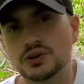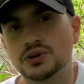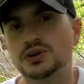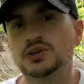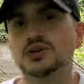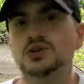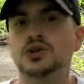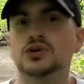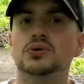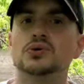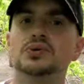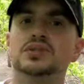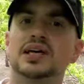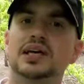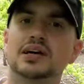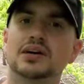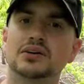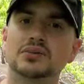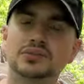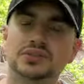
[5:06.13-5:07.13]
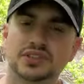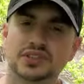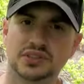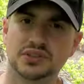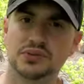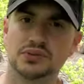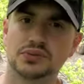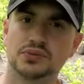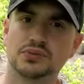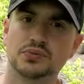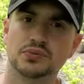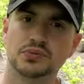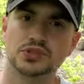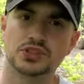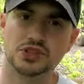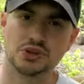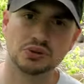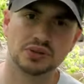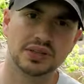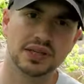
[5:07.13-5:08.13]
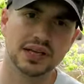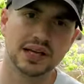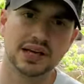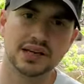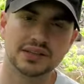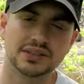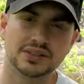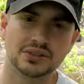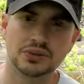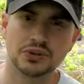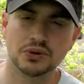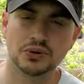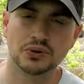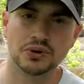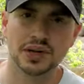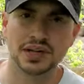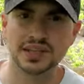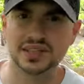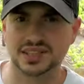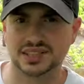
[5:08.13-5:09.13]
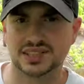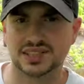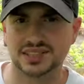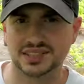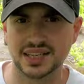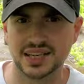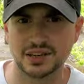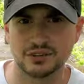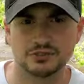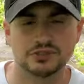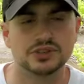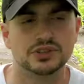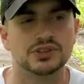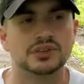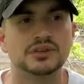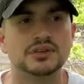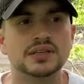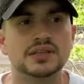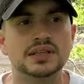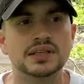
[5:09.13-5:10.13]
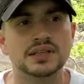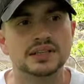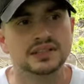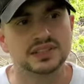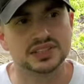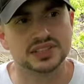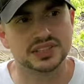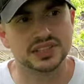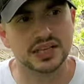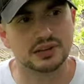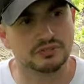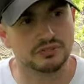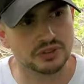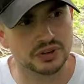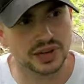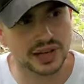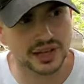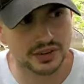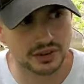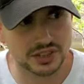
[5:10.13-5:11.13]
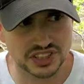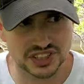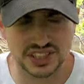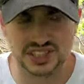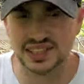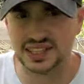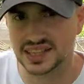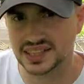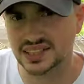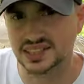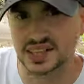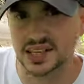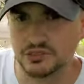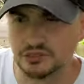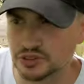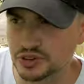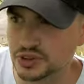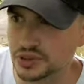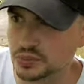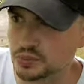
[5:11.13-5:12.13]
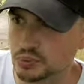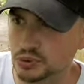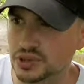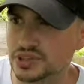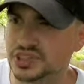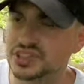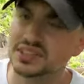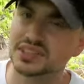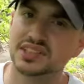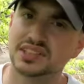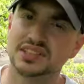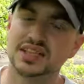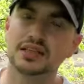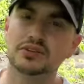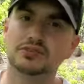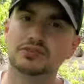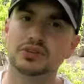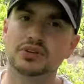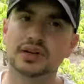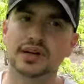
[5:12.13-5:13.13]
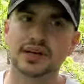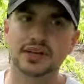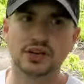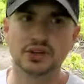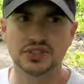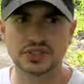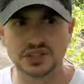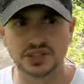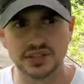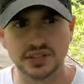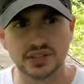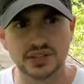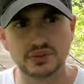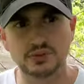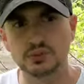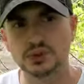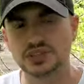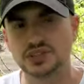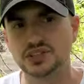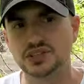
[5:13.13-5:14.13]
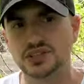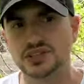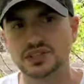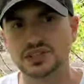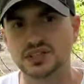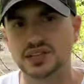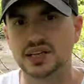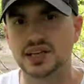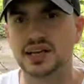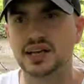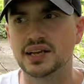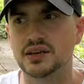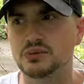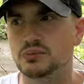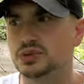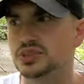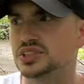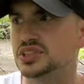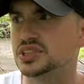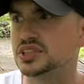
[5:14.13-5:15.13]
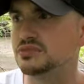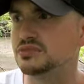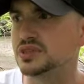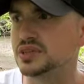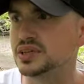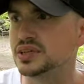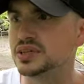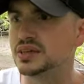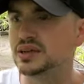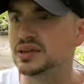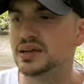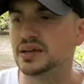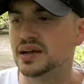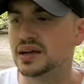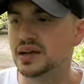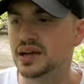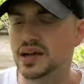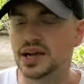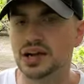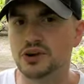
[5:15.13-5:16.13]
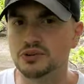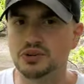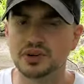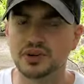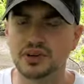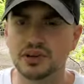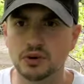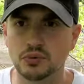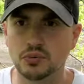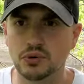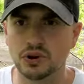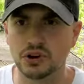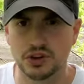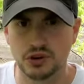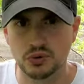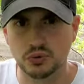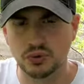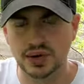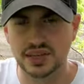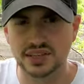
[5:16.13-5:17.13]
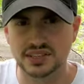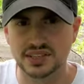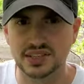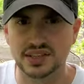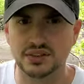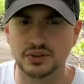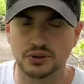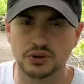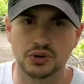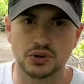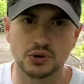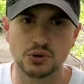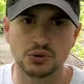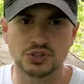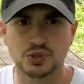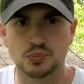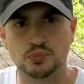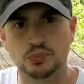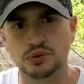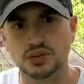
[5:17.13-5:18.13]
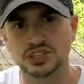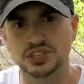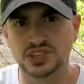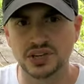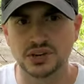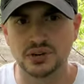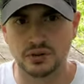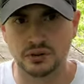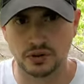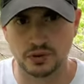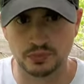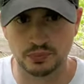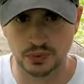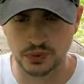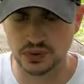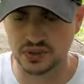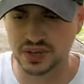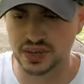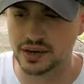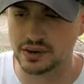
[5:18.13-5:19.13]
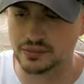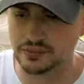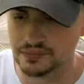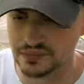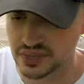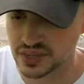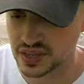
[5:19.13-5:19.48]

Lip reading: and you go down to Joliet, Illinois, to Stateville. To Stateville NRC. Not Stateville to prison, Stateville NRC, which is a receiving area where you wait to either go to prison or to boot camp.